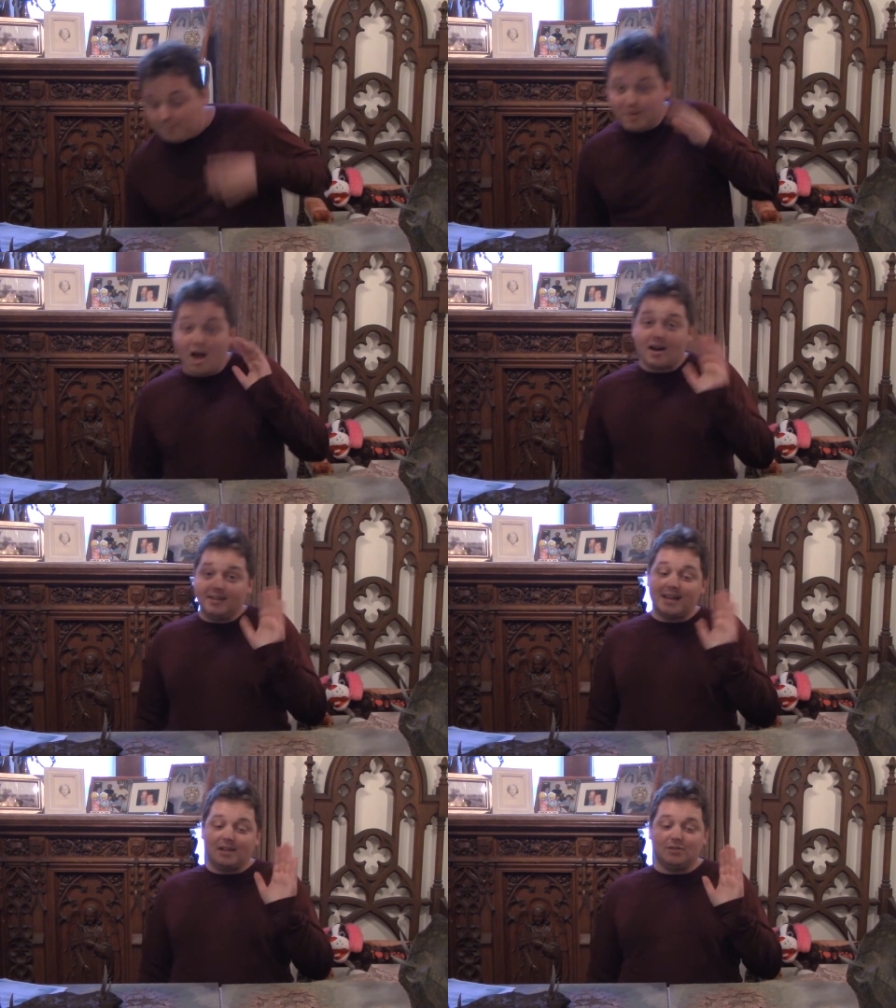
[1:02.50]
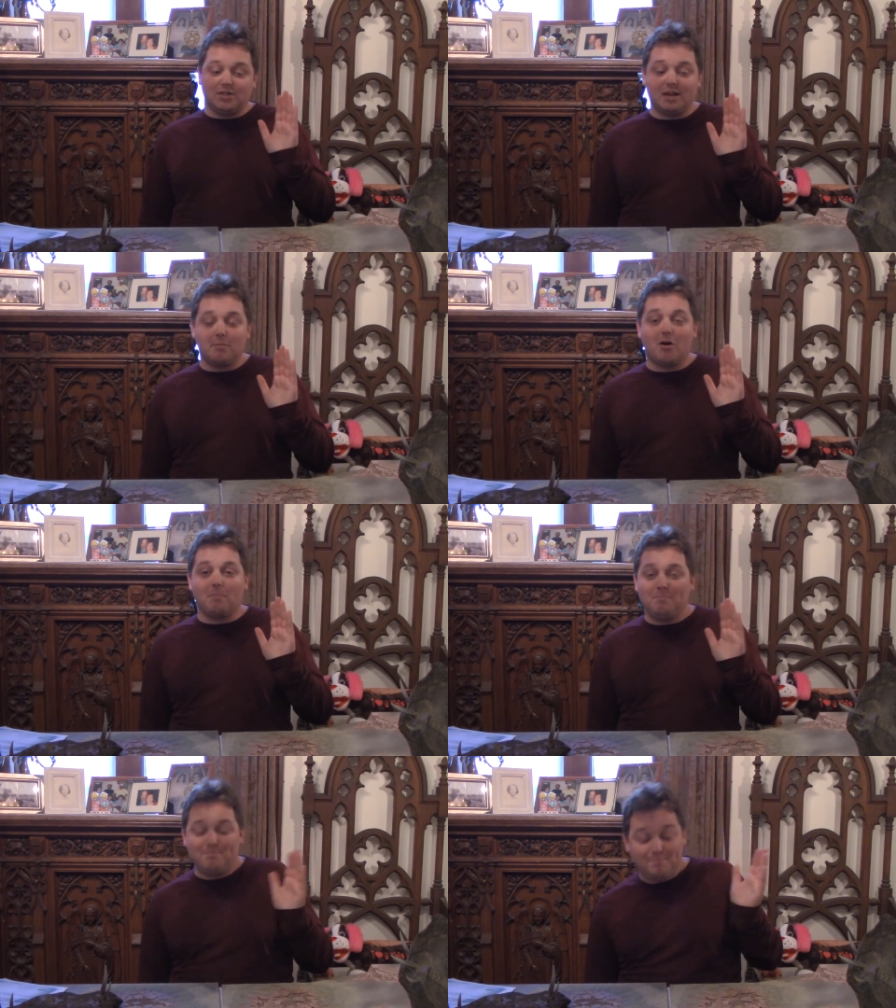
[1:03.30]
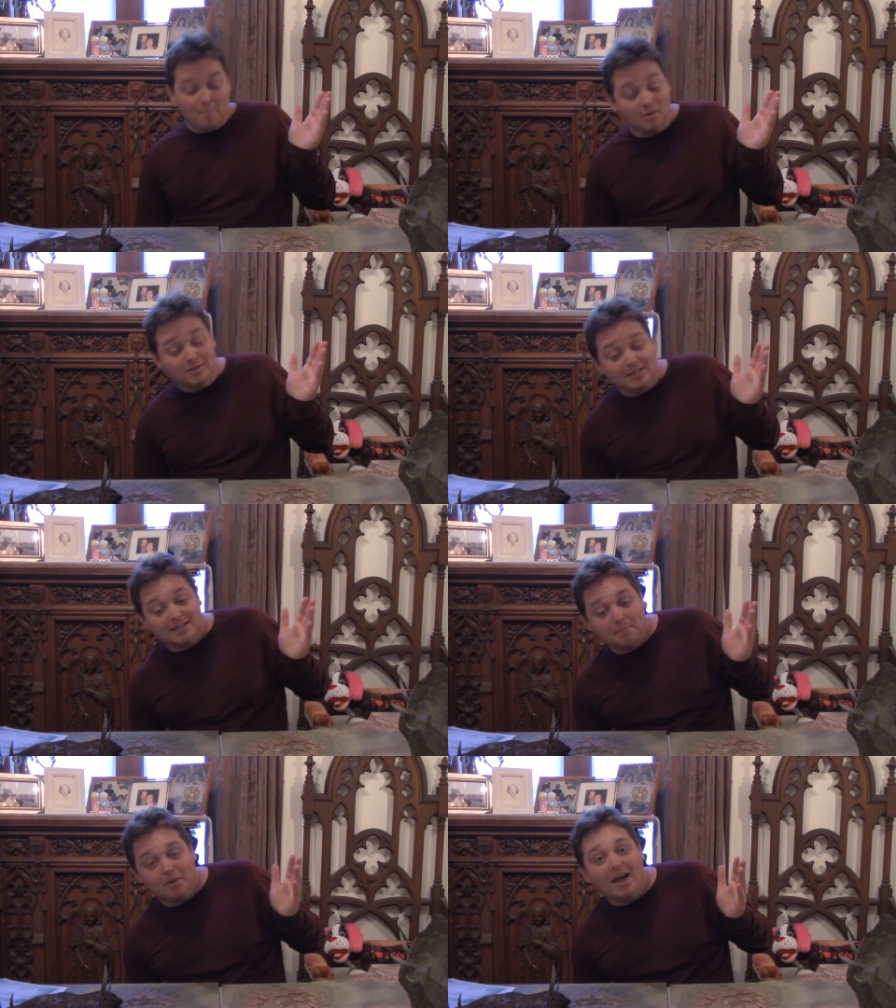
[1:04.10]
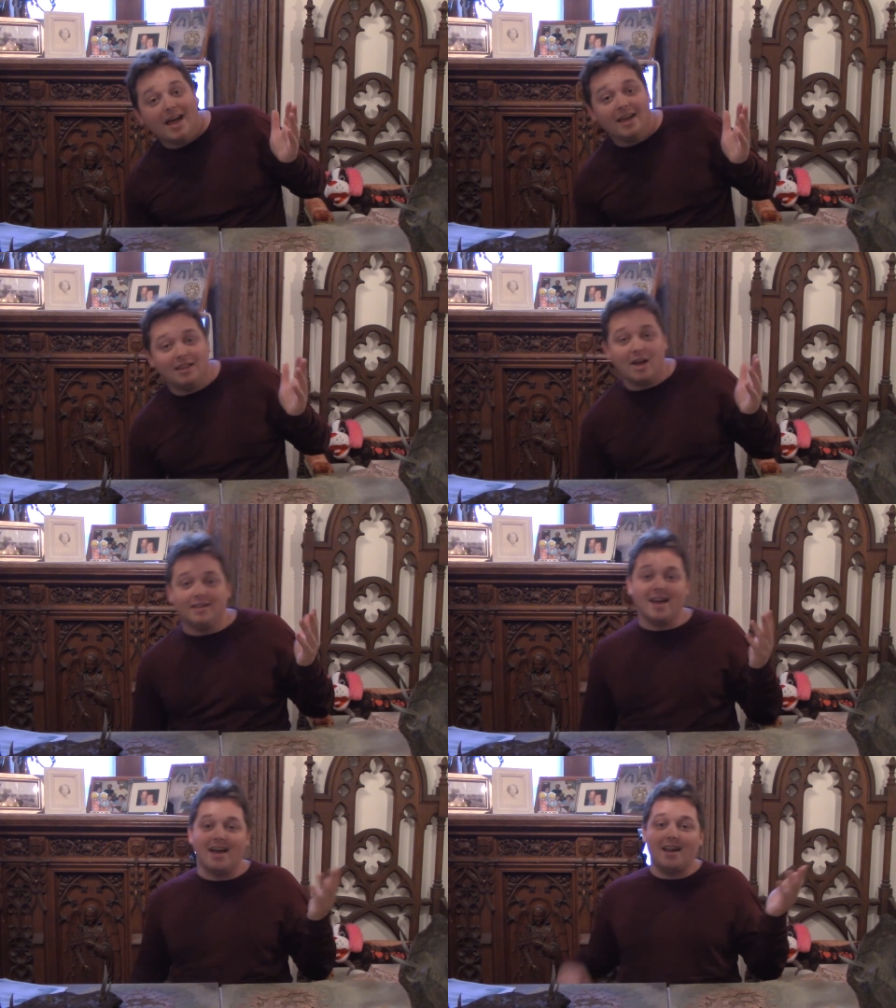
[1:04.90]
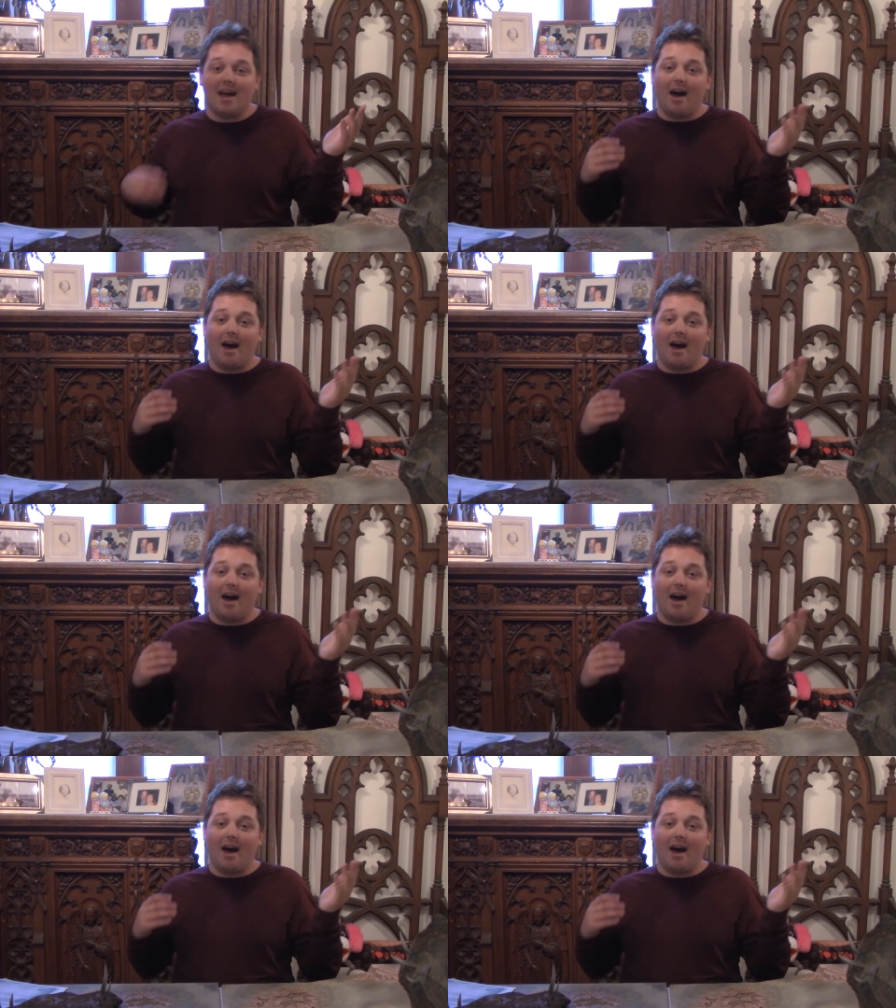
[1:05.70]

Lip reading: got into Age of Sigmar mostly to play the undead.